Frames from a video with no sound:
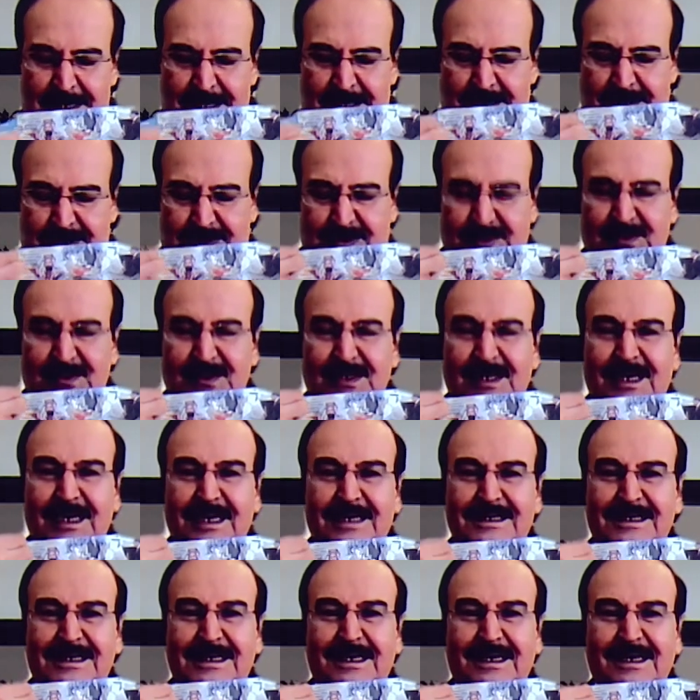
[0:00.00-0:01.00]
So the
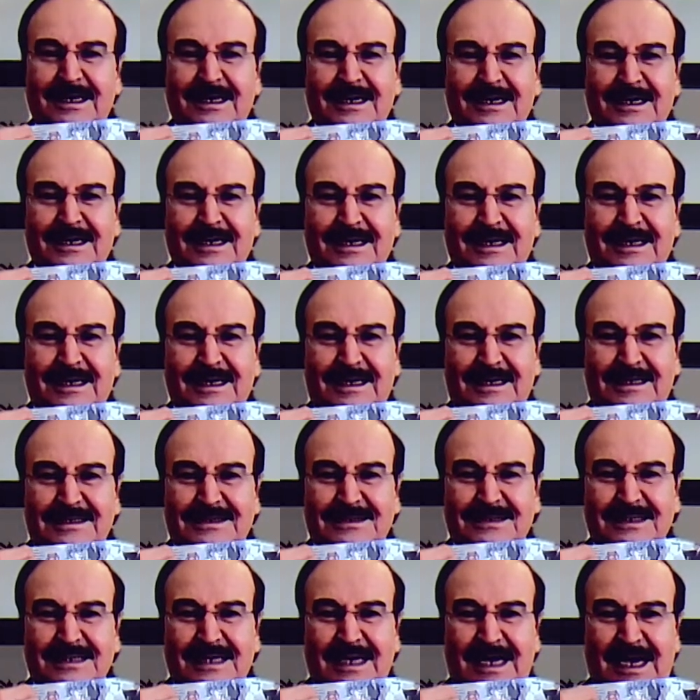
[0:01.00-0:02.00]
idea
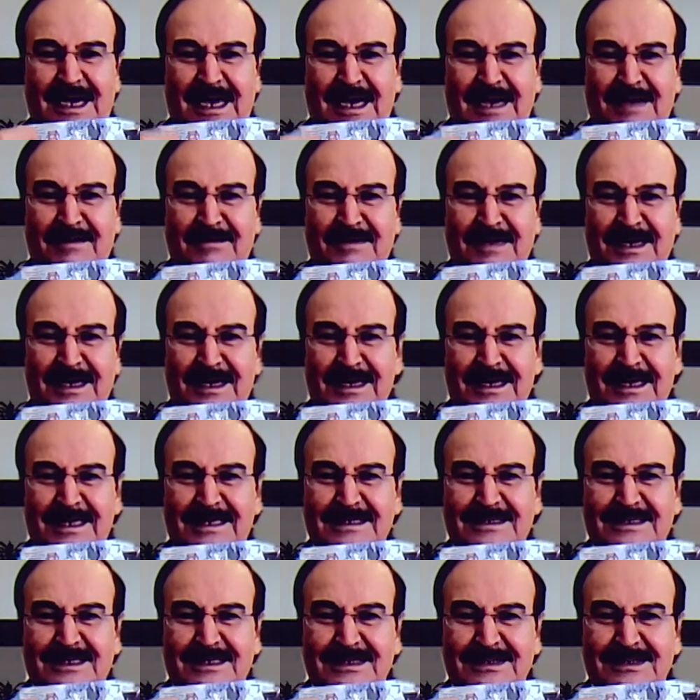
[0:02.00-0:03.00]
is Hamad,
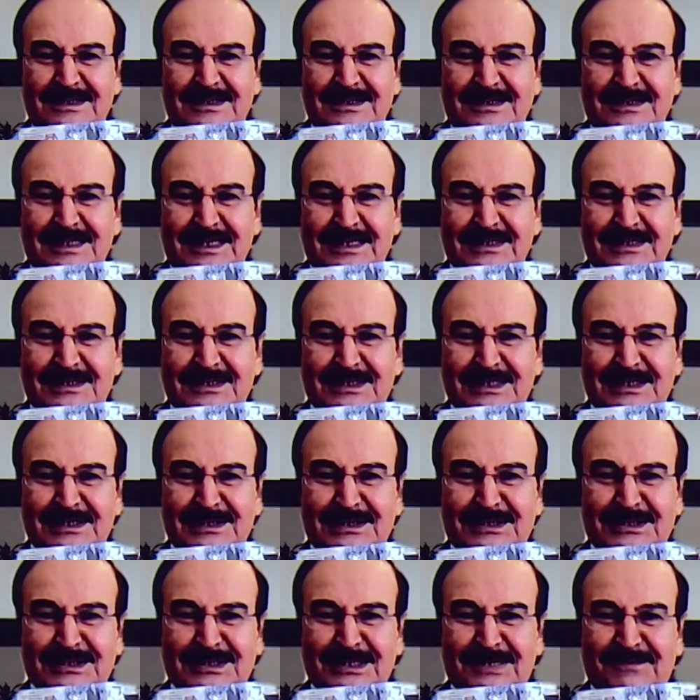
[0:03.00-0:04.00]
this is the
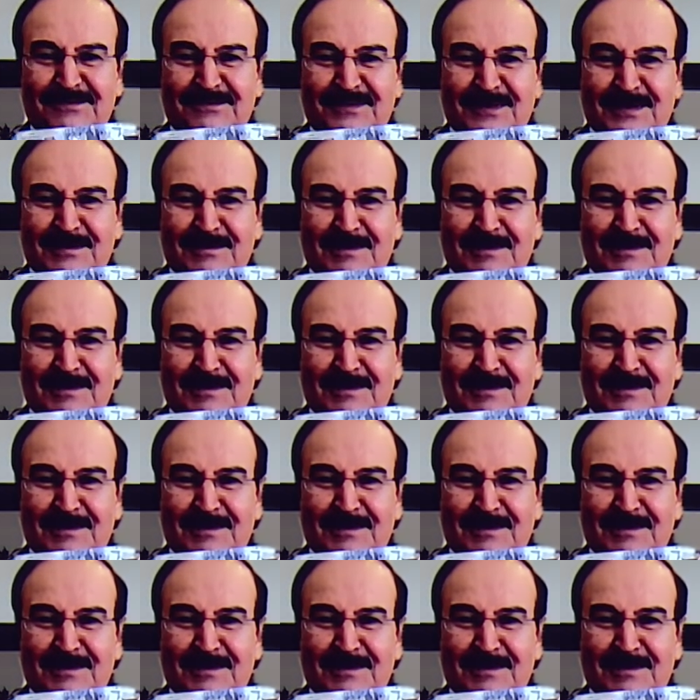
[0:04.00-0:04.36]
extension from